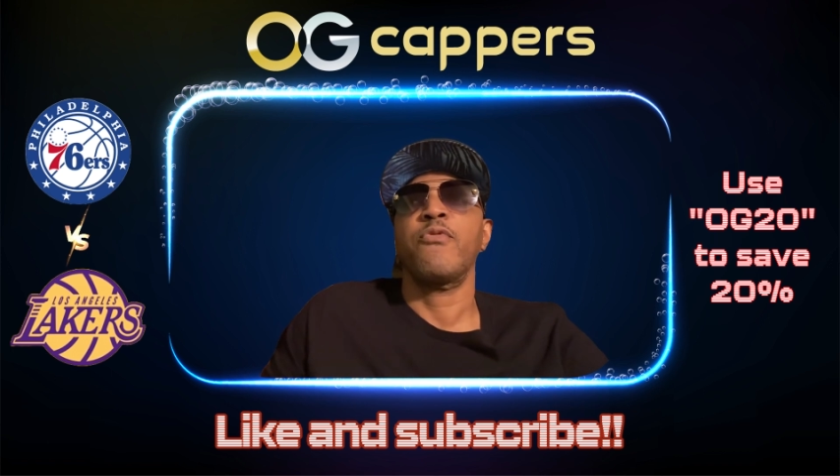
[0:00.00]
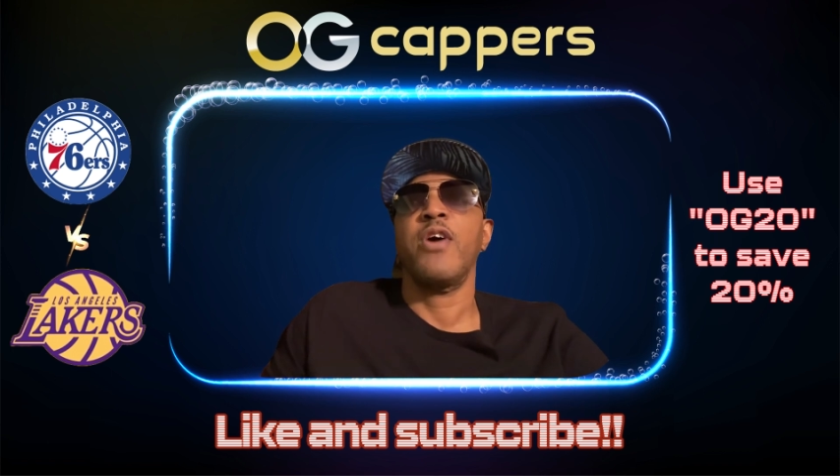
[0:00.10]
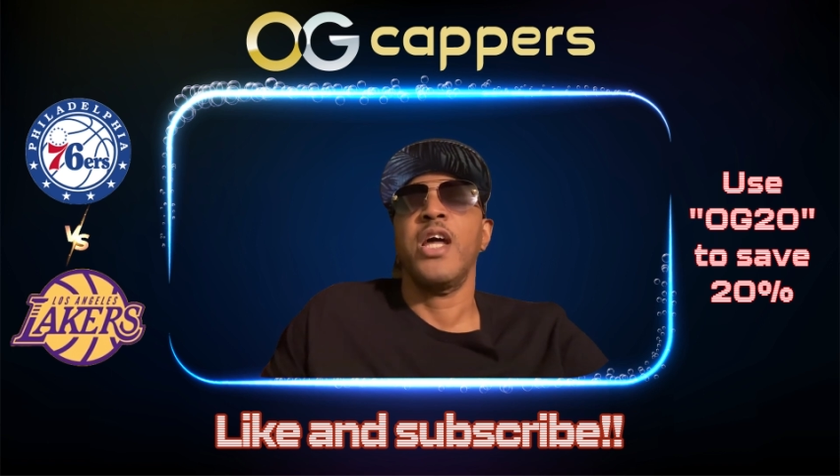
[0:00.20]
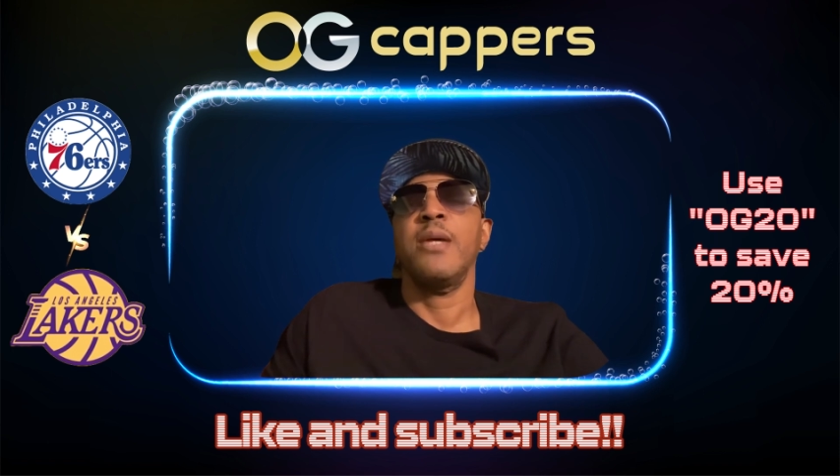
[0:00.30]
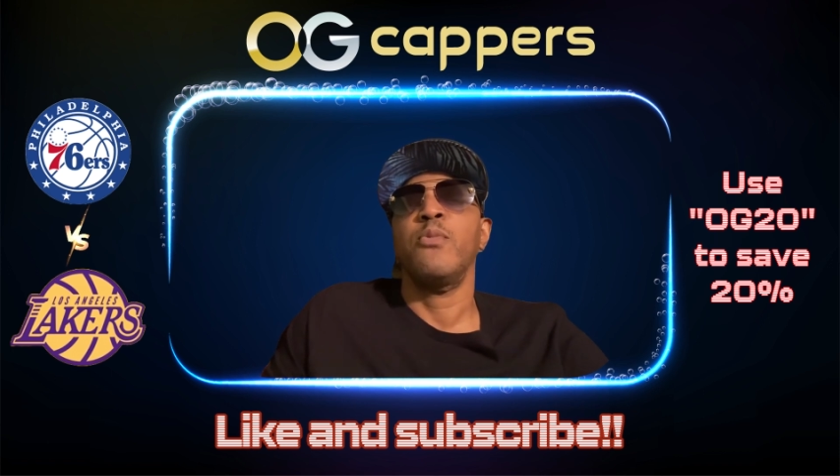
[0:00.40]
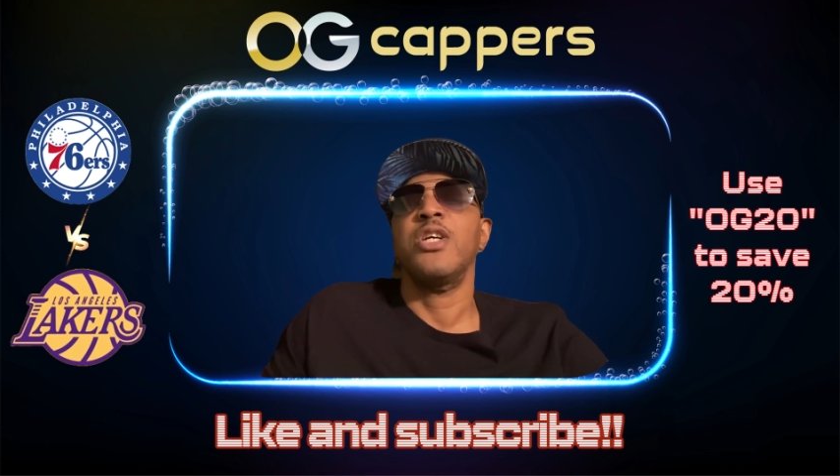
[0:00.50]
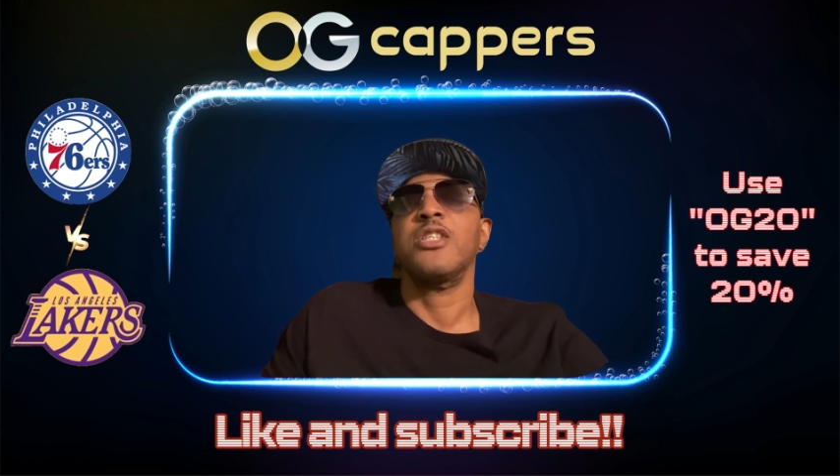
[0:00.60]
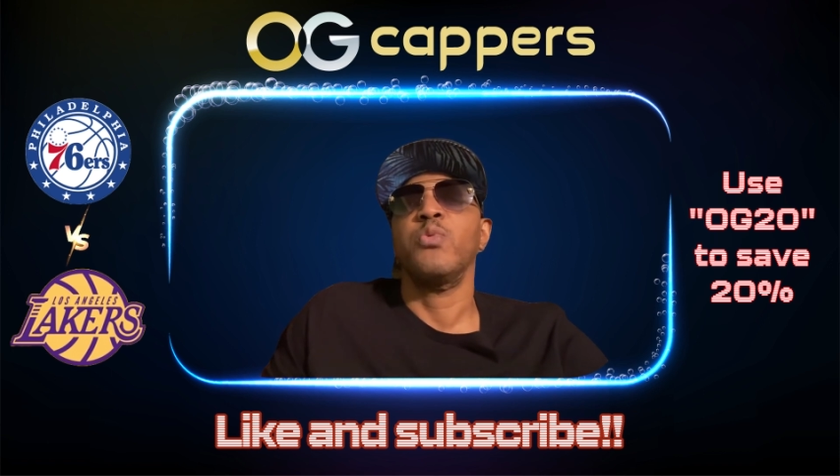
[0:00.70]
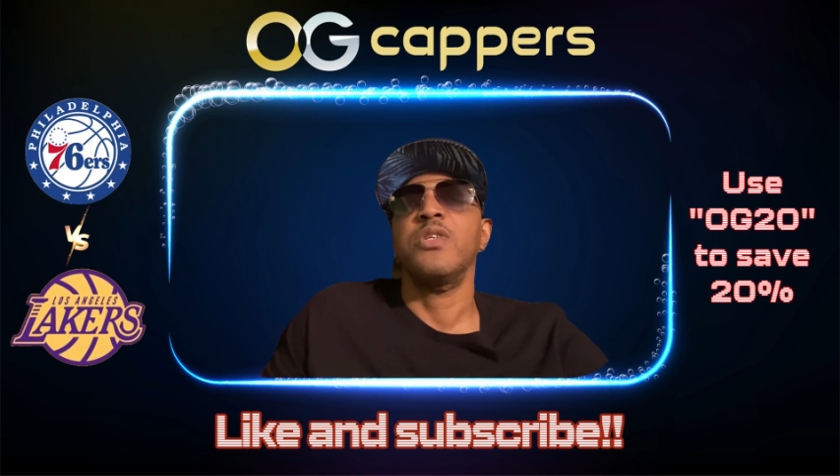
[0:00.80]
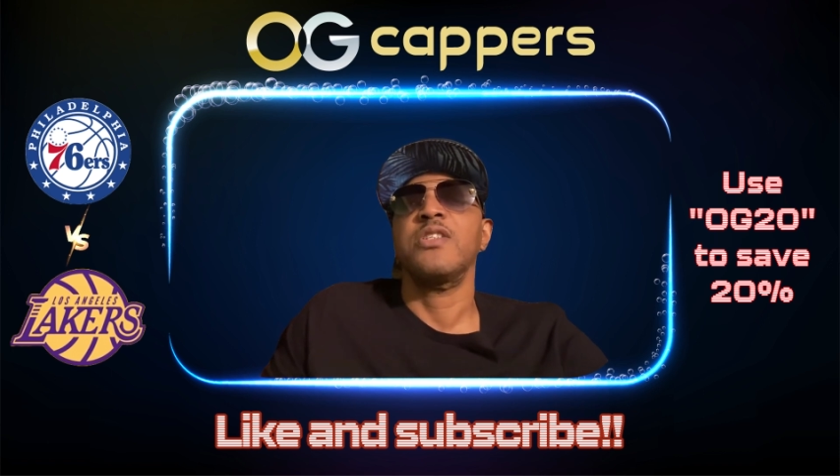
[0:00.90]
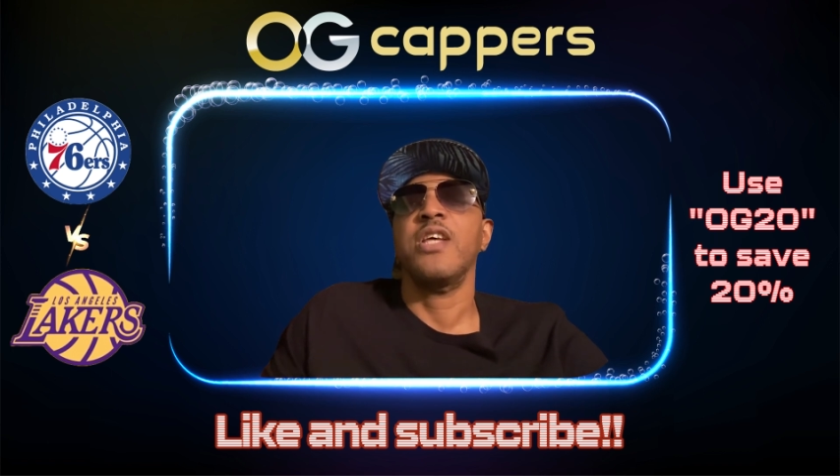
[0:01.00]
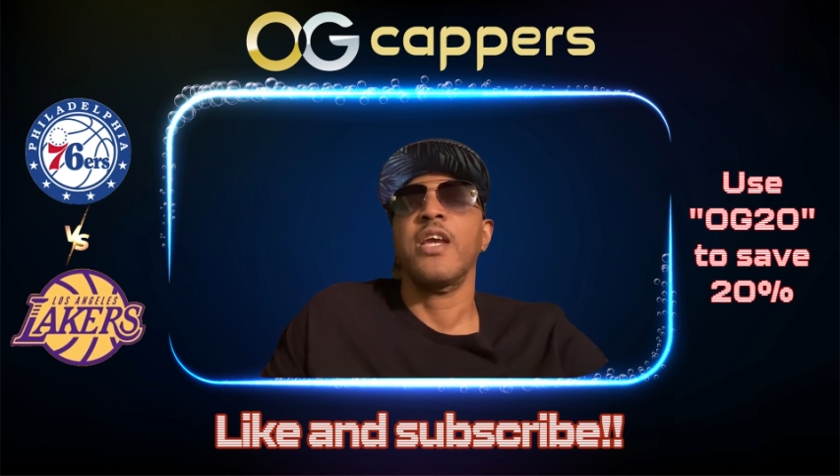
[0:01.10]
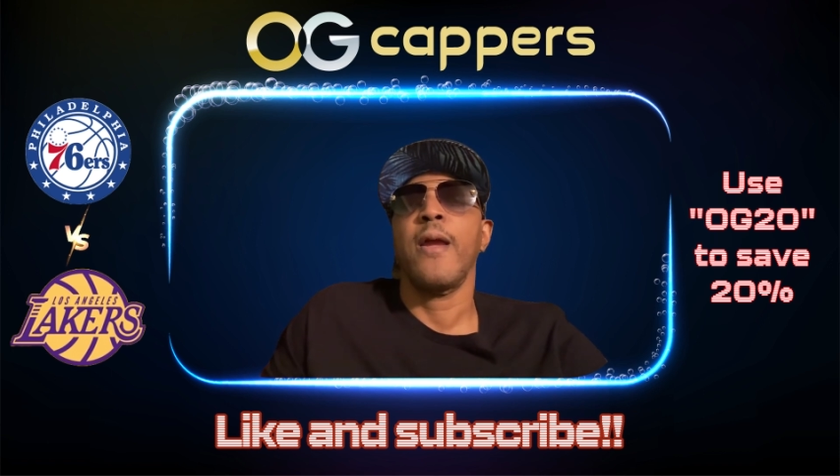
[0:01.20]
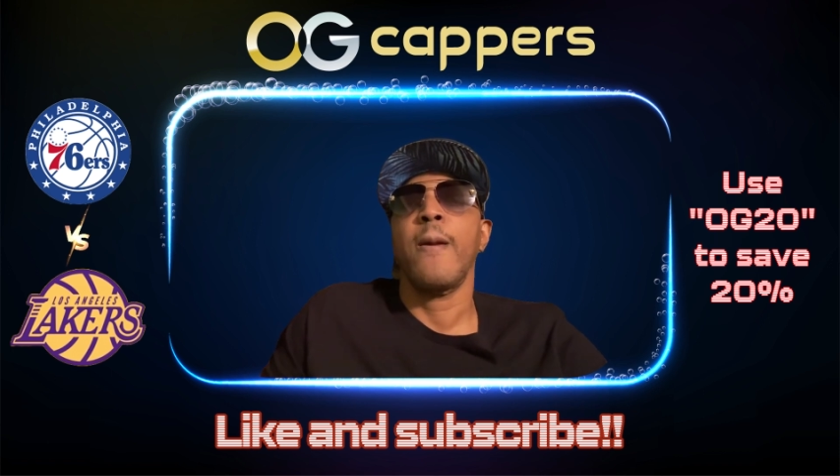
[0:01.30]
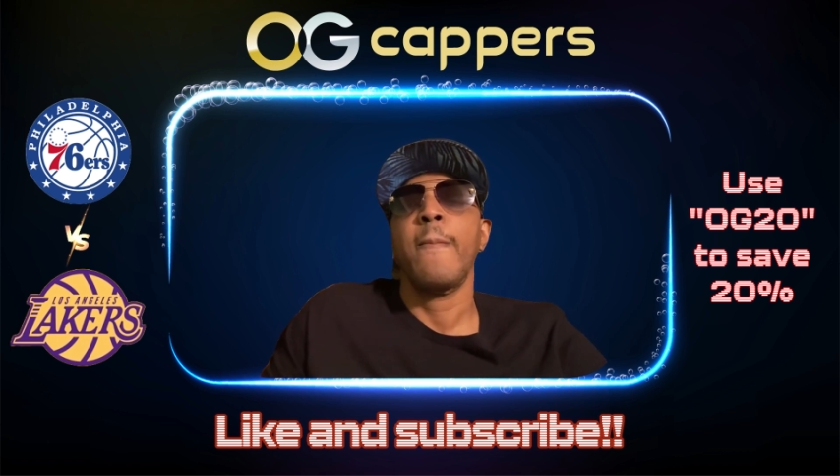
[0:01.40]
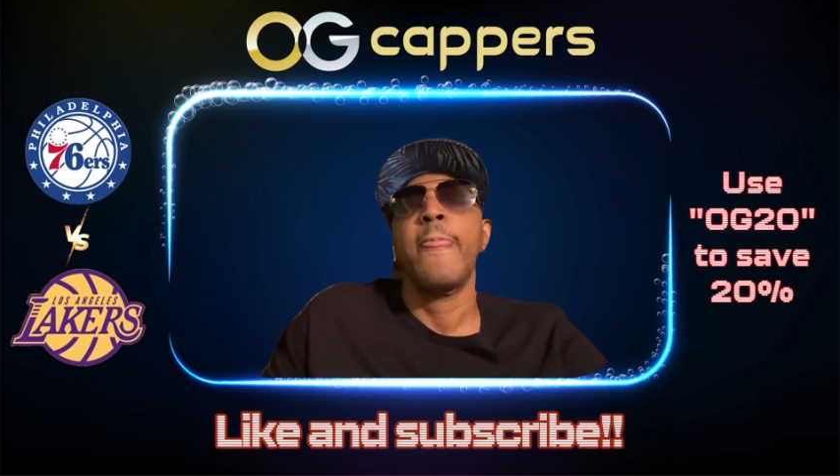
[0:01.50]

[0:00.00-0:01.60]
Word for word: Friday, March 22nd.